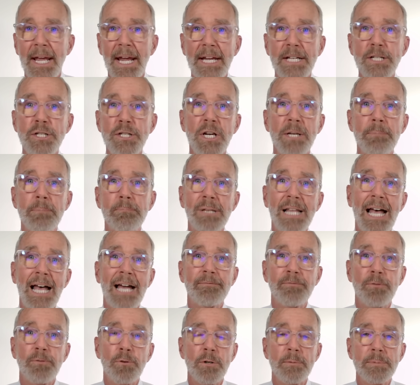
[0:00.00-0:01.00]
AJ
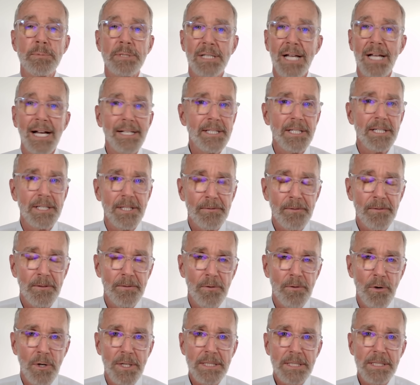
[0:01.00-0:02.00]
platforms lots of
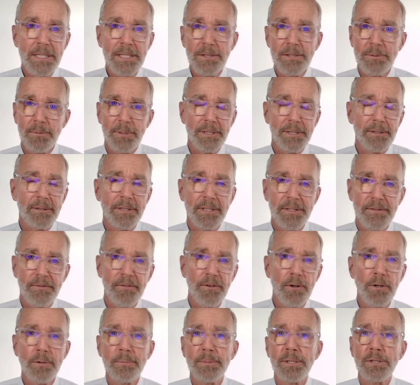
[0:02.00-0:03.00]
different voices, whether it's
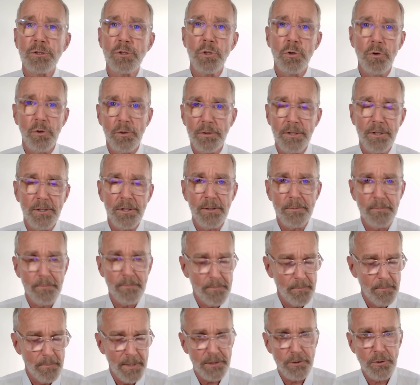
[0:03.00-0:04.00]
Fuhrman, Goldner,
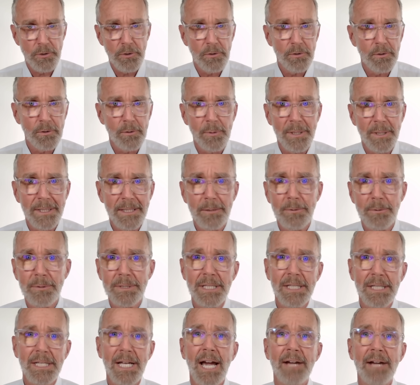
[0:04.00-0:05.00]
McDougall when he
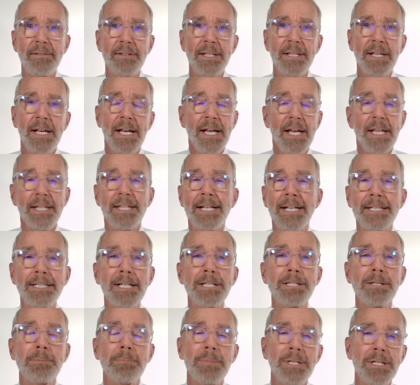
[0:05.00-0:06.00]
was alive. And that
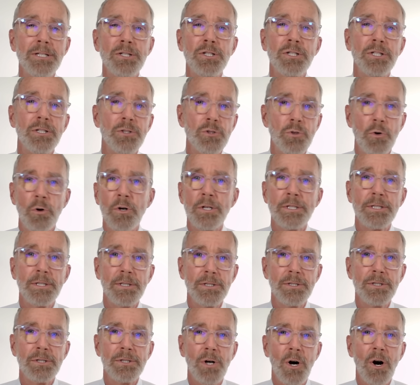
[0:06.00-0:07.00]
doesn't mean she
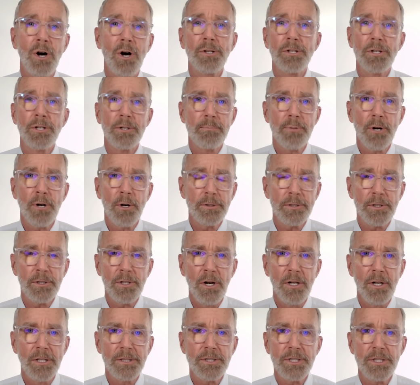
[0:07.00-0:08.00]
endorses all their
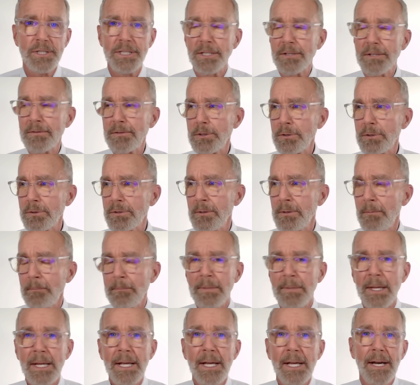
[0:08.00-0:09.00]
protocols. She interviews
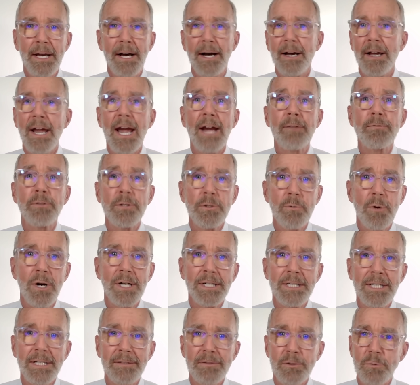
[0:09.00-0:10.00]
uh,
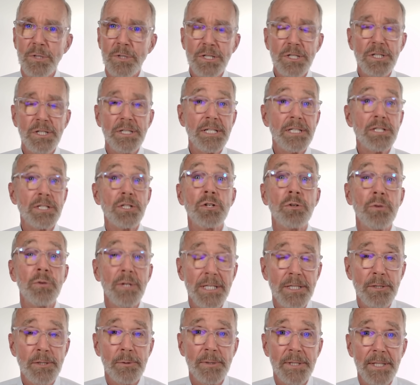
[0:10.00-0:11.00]
everyone, even when she
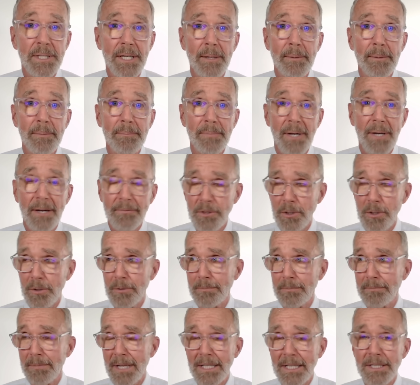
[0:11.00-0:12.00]
disagrees with them. I've
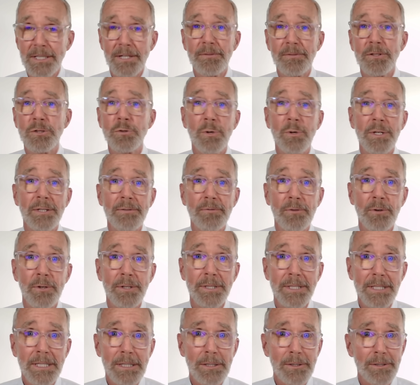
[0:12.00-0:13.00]
known AJ for 24
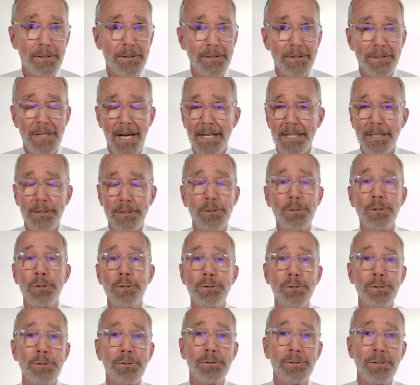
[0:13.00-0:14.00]
years. I
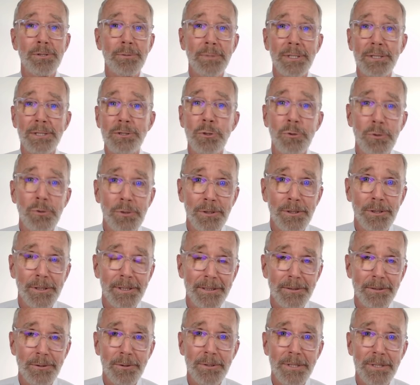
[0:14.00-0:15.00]
introduced her to
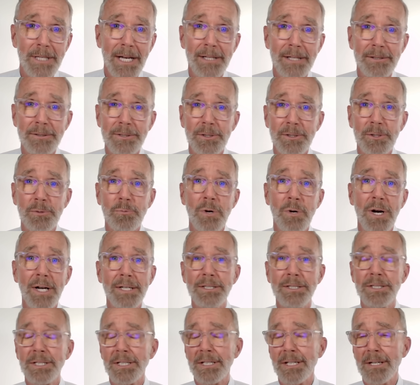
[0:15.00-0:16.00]
McDougall in
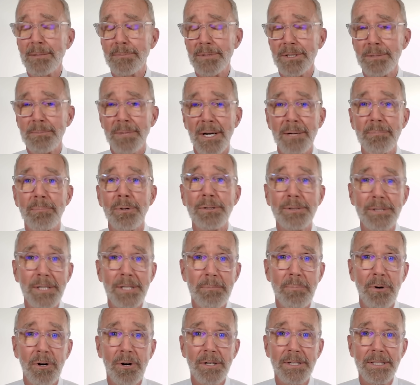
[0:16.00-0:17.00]
2001. She comes to my
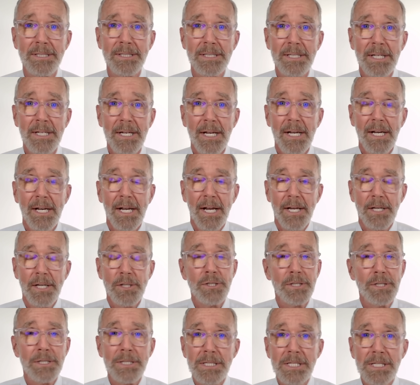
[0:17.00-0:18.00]
birthday parties.
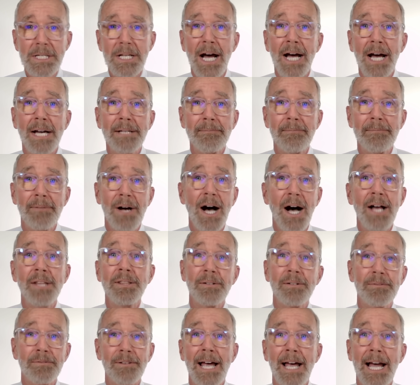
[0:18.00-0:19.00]
She is not on
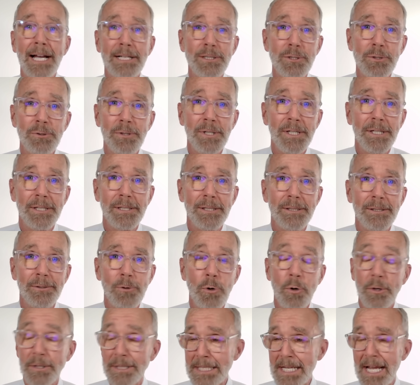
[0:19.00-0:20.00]
the flax oil
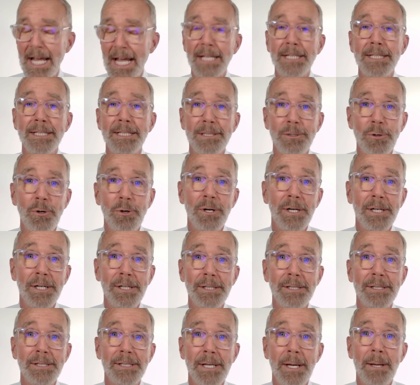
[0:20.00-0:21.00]
or the any
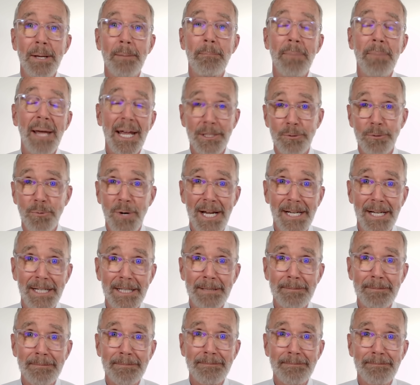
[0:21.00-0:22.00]
oil
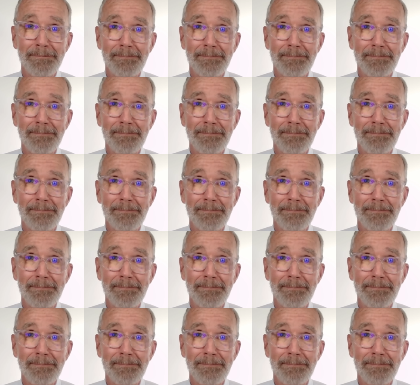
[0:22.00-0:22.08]
bandwagon.